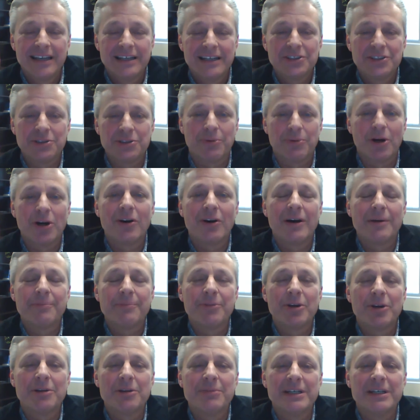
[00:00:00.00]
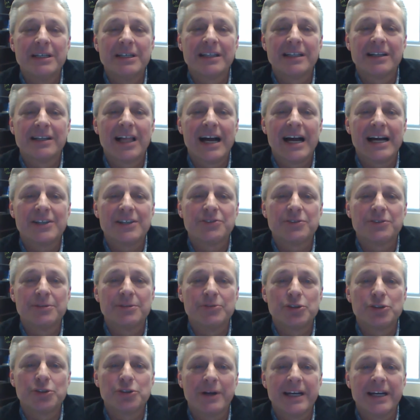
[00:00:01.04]
Tomorrow I'm going to be in the classroom
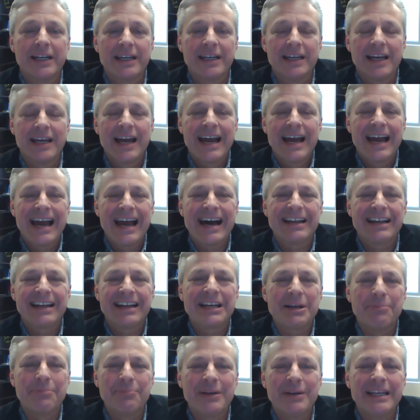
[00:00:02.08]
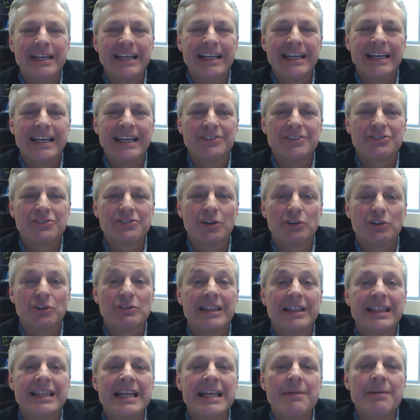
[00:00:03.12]
training how to compete against those
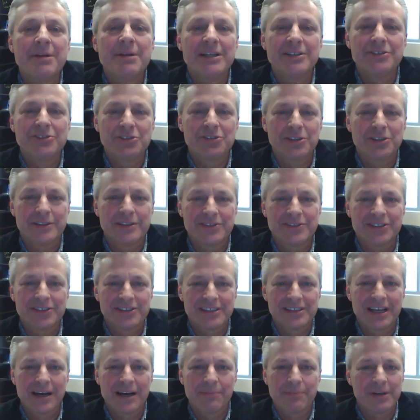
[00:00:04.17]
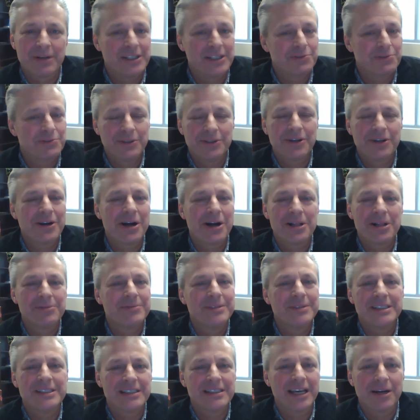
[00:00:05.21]
limited services companies. We don't call them
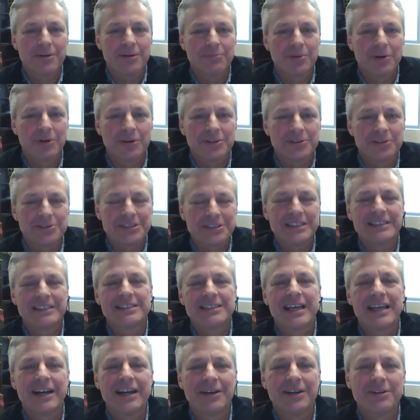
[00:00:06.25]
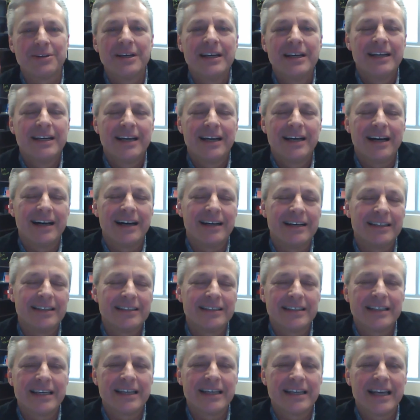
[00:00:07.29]
discount brokers. Discount uh,
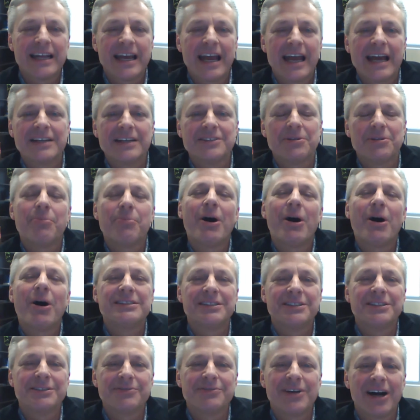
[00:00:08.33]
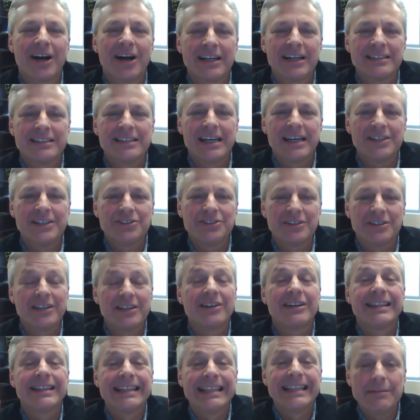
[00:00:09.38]
kind of has a positive connotation. They're
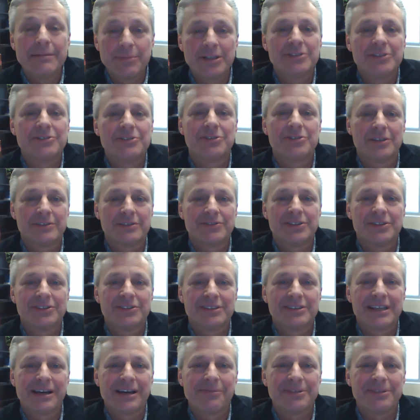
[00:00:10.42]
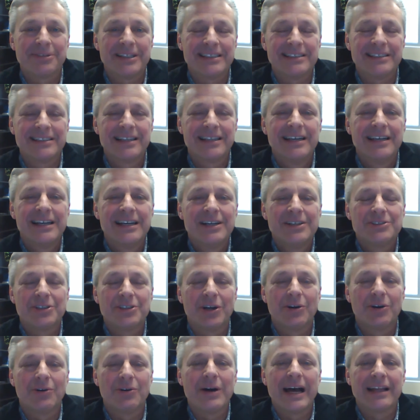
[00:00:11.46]
limited services companies.
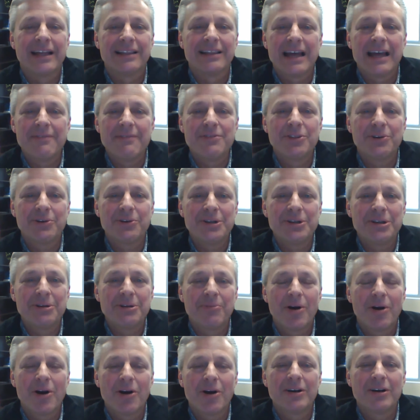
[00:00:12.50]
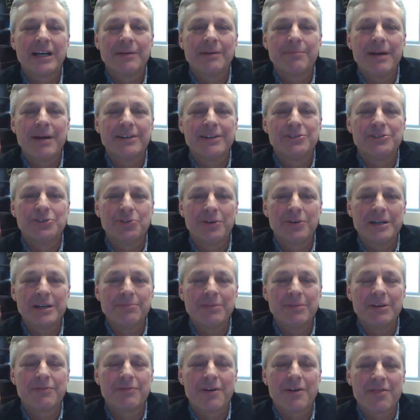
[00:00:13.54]
So at 11:30 tomorrow, come out and join
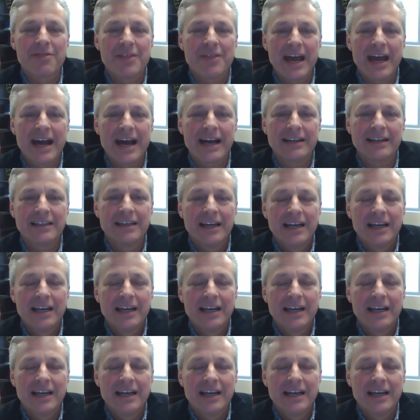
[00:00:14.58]
me for that.